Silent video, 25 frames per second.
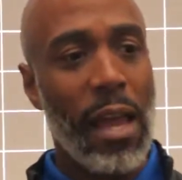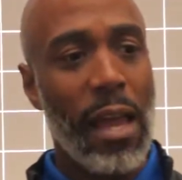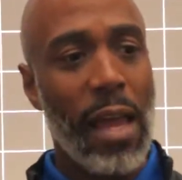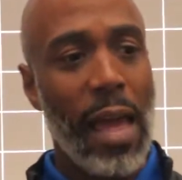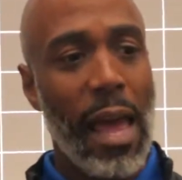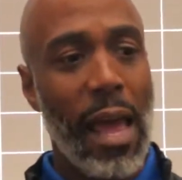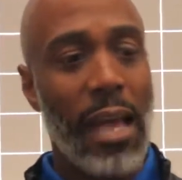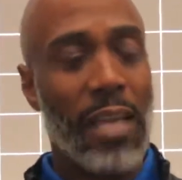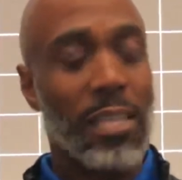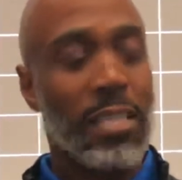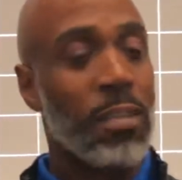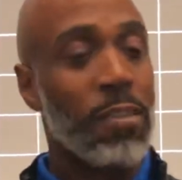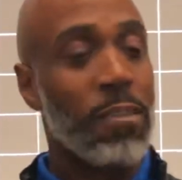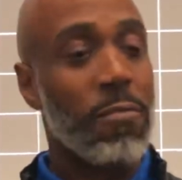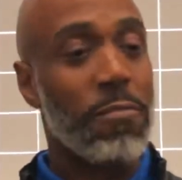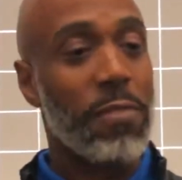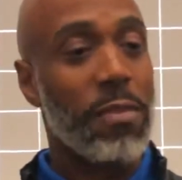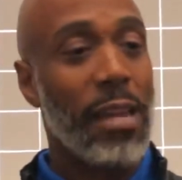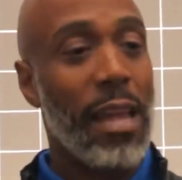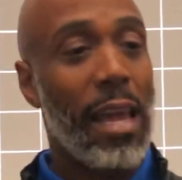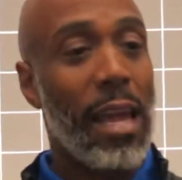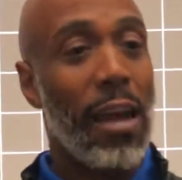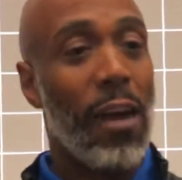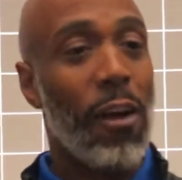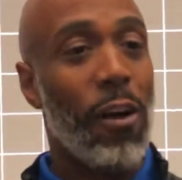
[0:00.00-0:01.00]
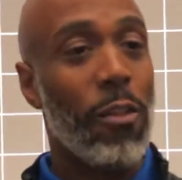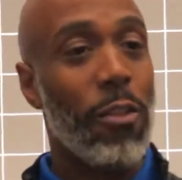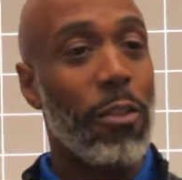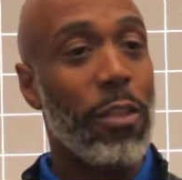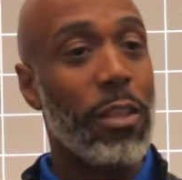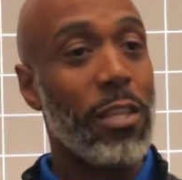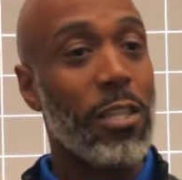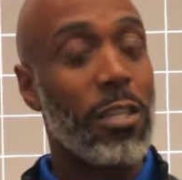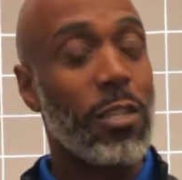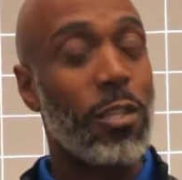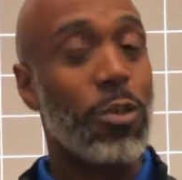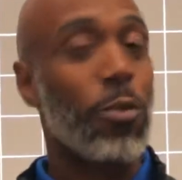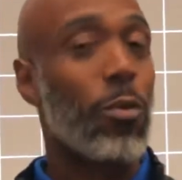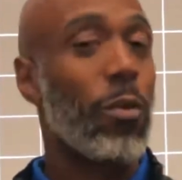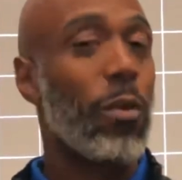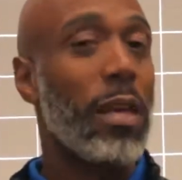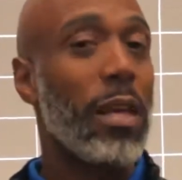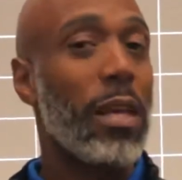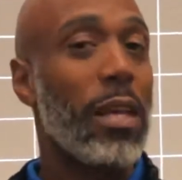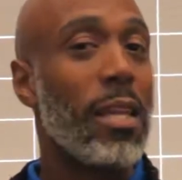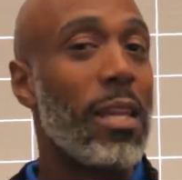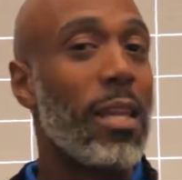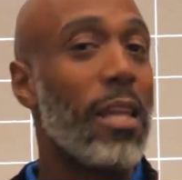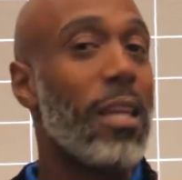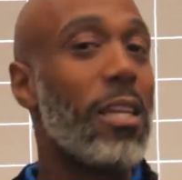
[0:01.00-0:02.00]
as of now, the
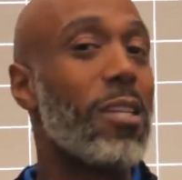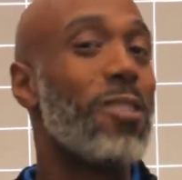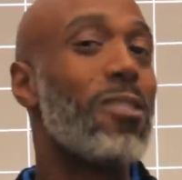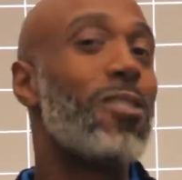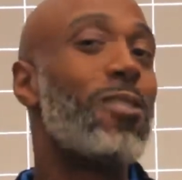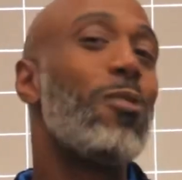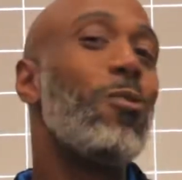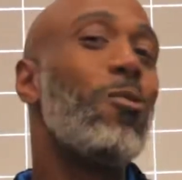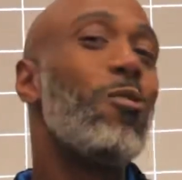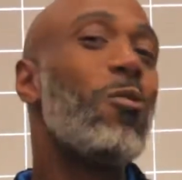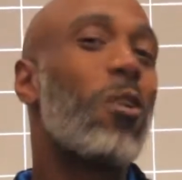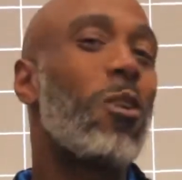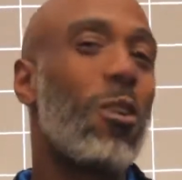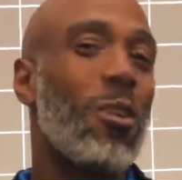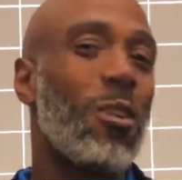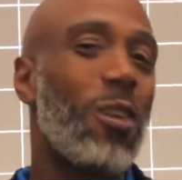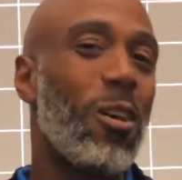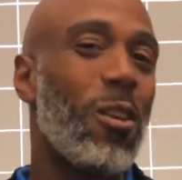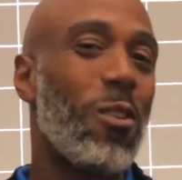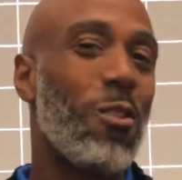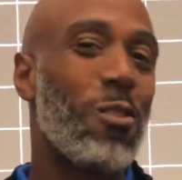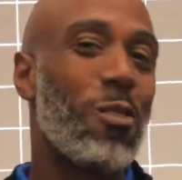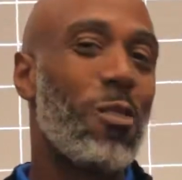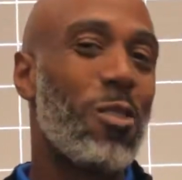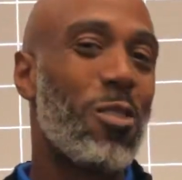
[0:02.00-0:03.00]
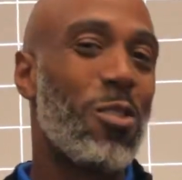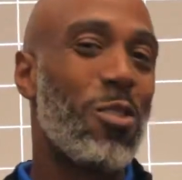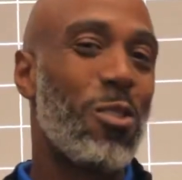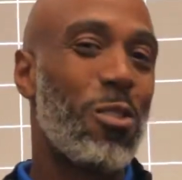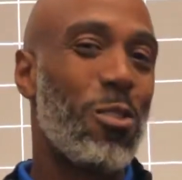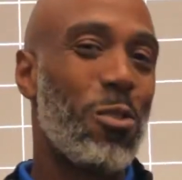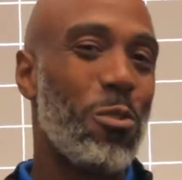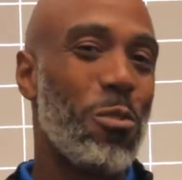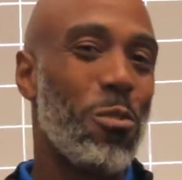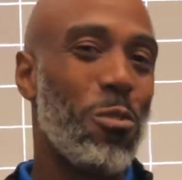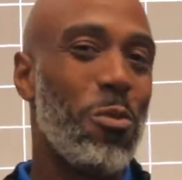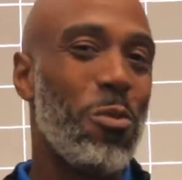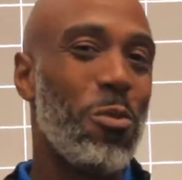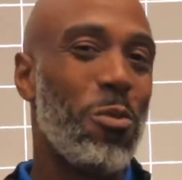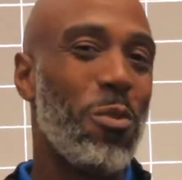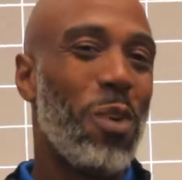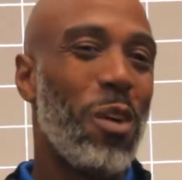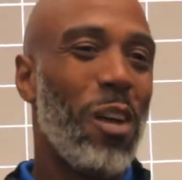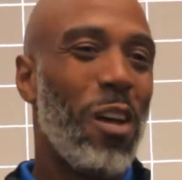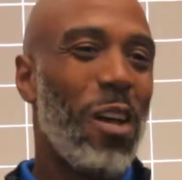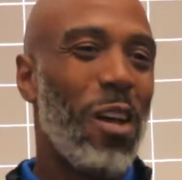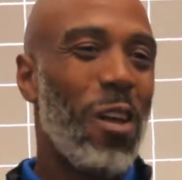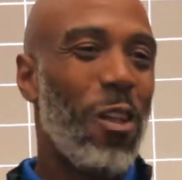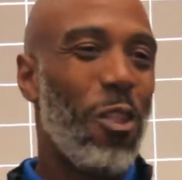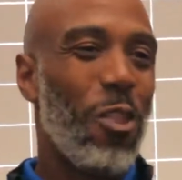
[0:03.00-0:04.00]
screen is too close to
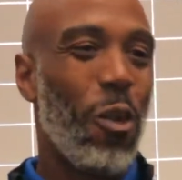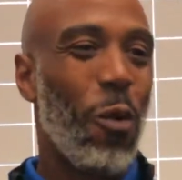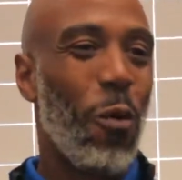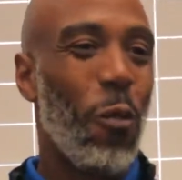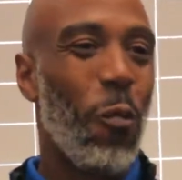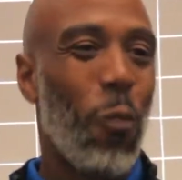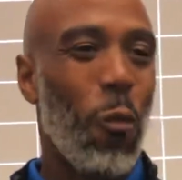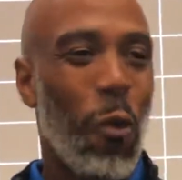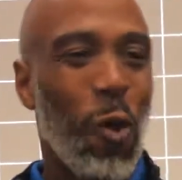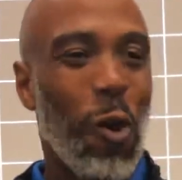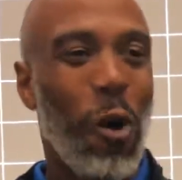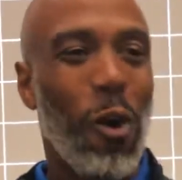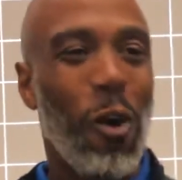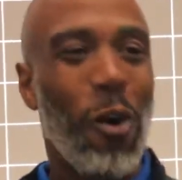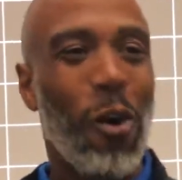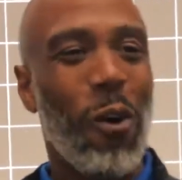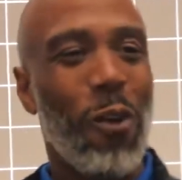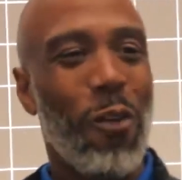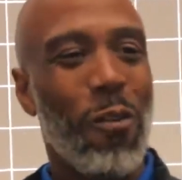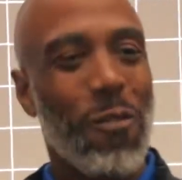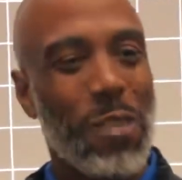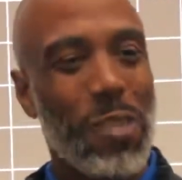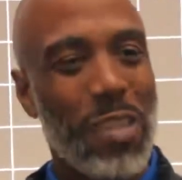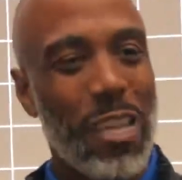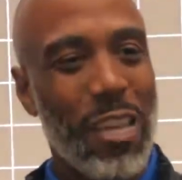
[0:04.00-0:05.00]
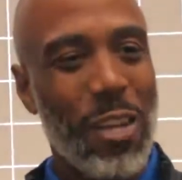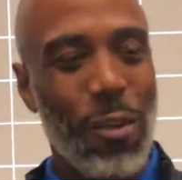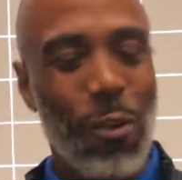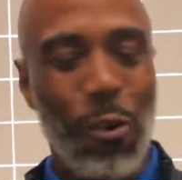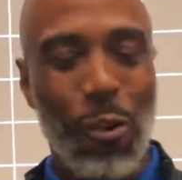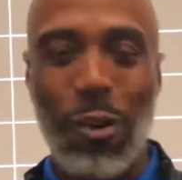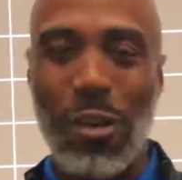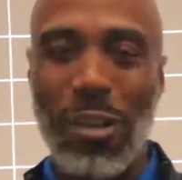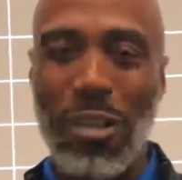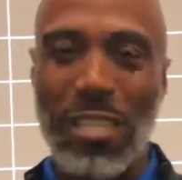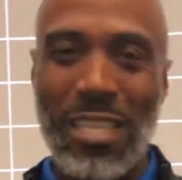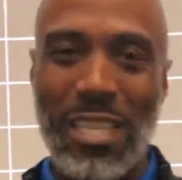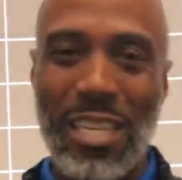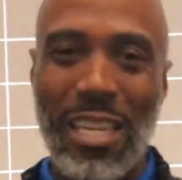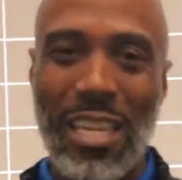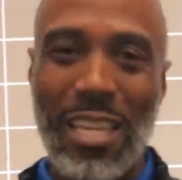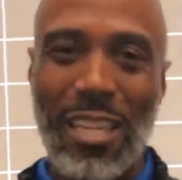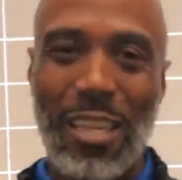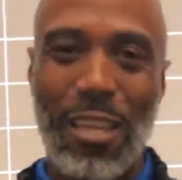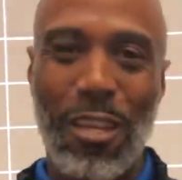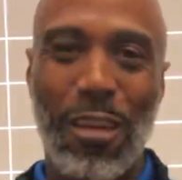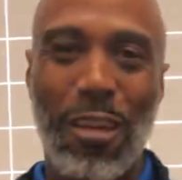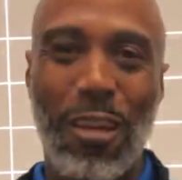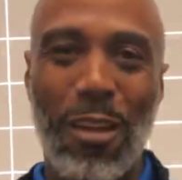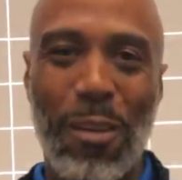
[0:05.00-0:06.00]
the wall in order to get
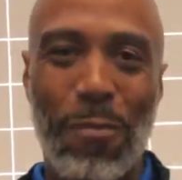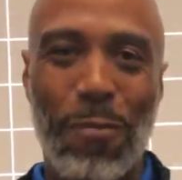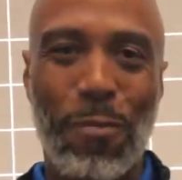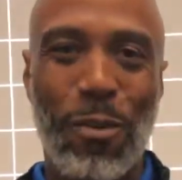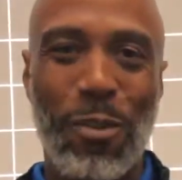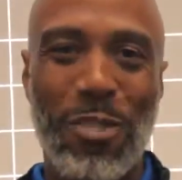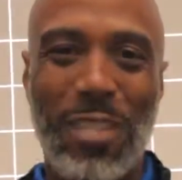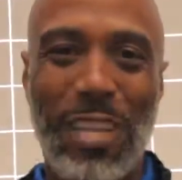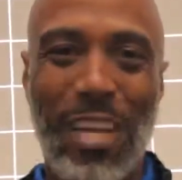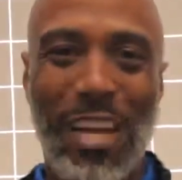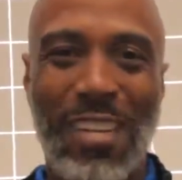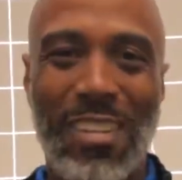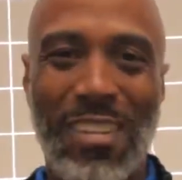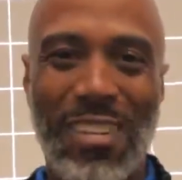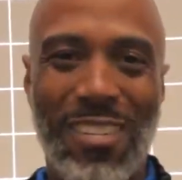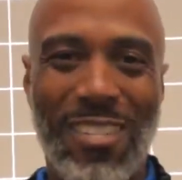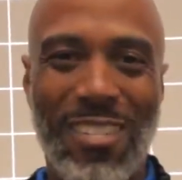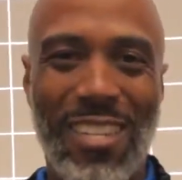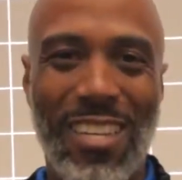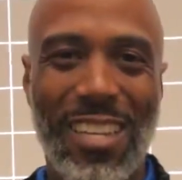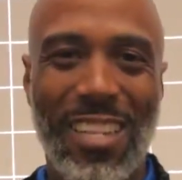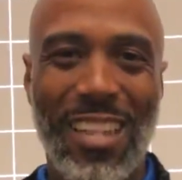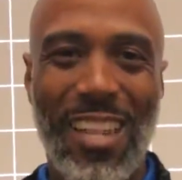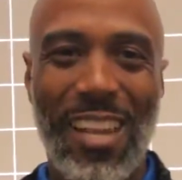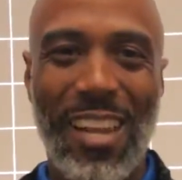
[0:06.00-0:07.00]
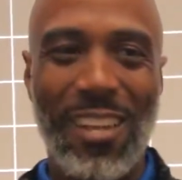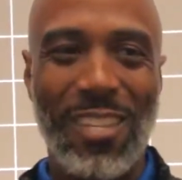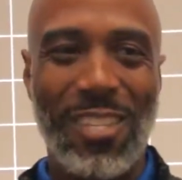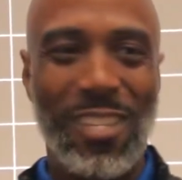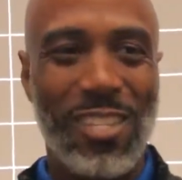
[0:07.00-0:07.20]
the projectors in there.